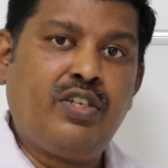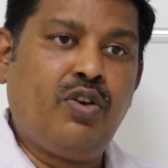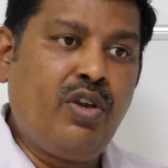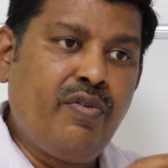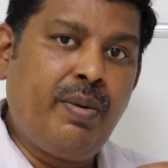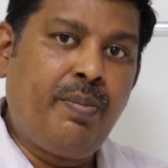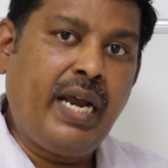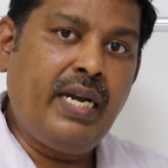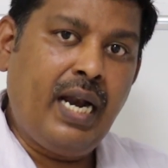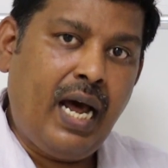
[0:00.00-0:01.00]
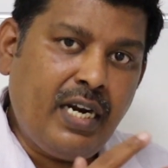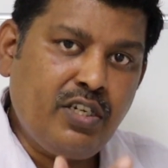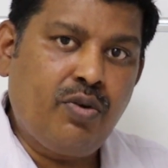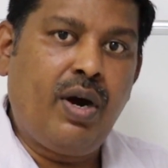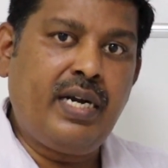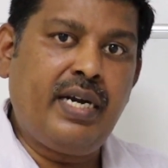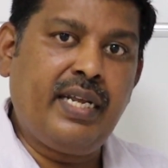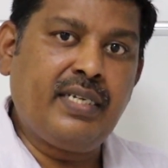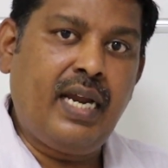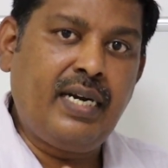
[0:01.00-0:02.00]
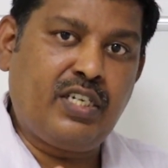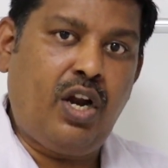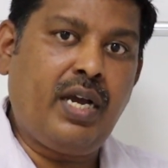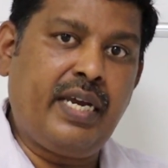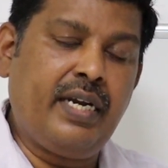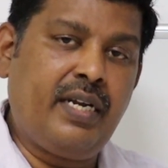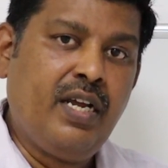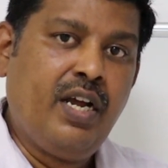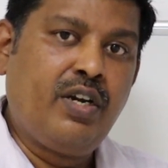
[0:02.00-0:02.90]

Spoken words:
So you will buy large quantities and stock it